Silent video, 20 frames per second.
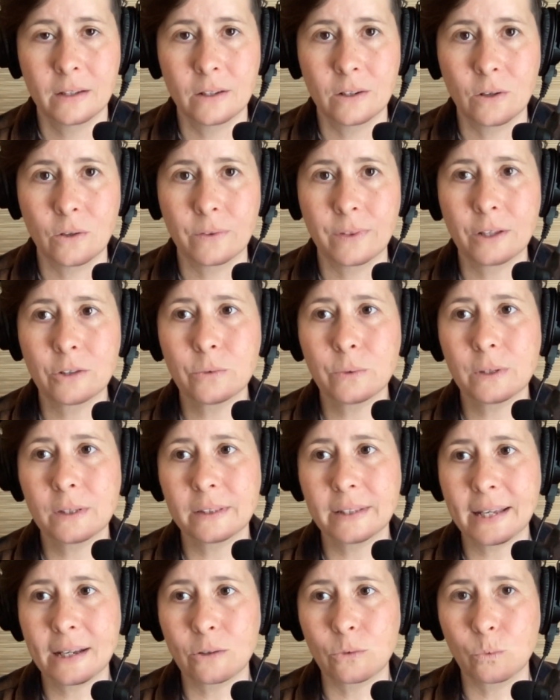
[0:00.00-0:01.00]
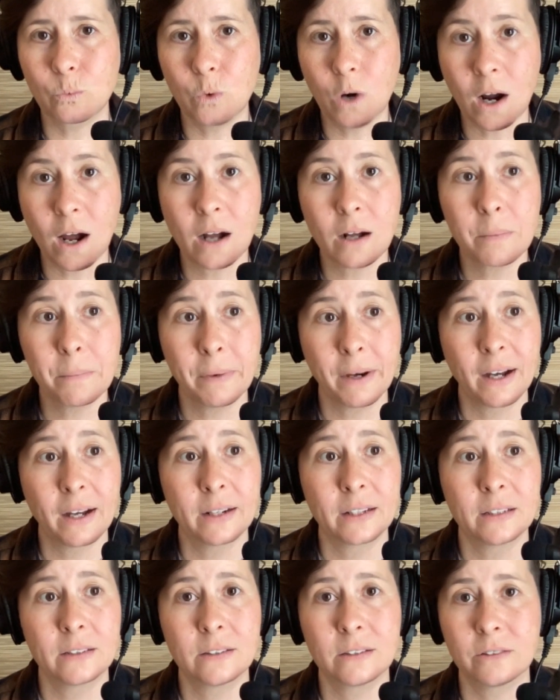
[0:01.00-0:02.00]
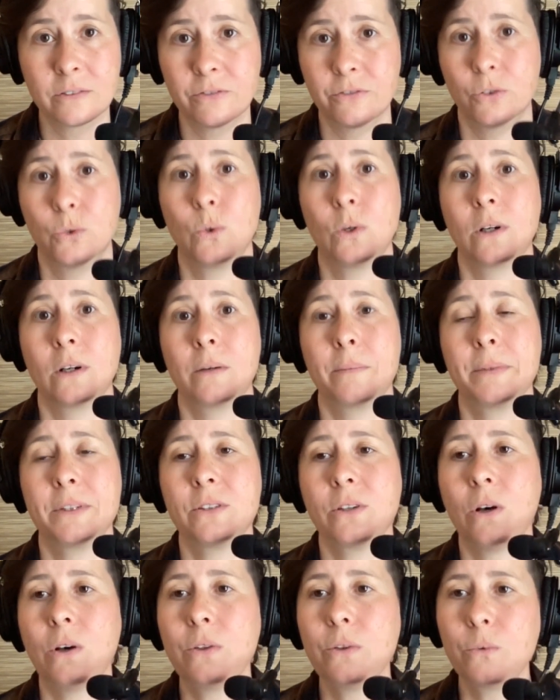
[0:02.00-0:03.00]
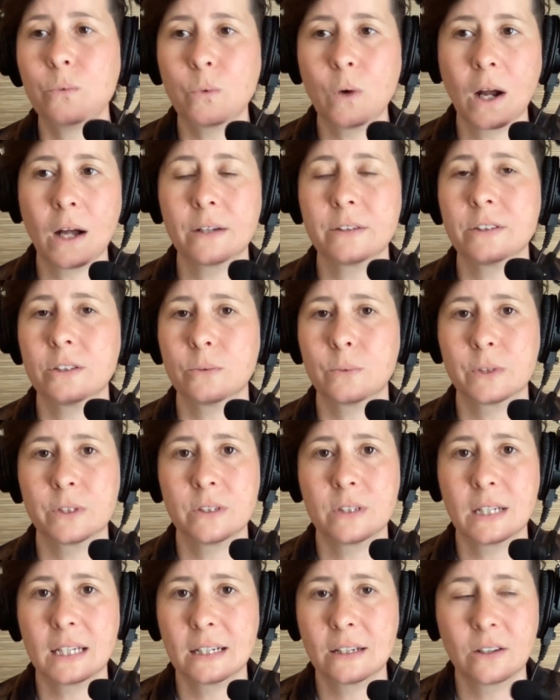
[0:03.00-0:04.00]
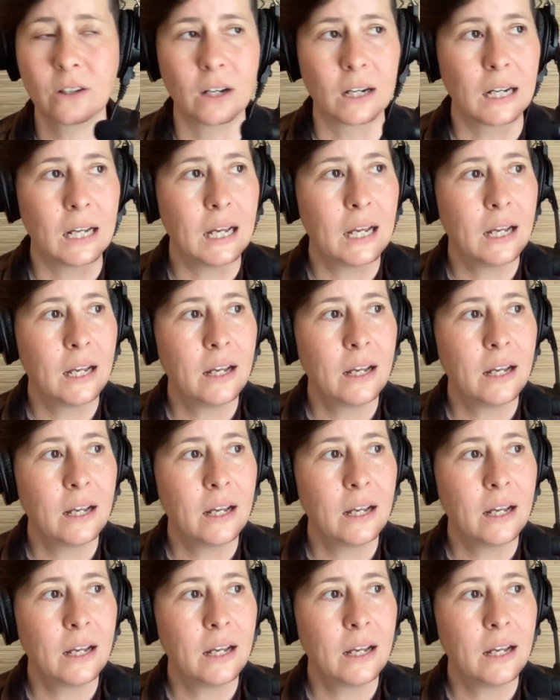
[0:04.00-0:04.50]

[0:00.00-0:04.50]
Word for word: You know, that's what allowed rock bodies to form. It's all the rocks that we're standing on.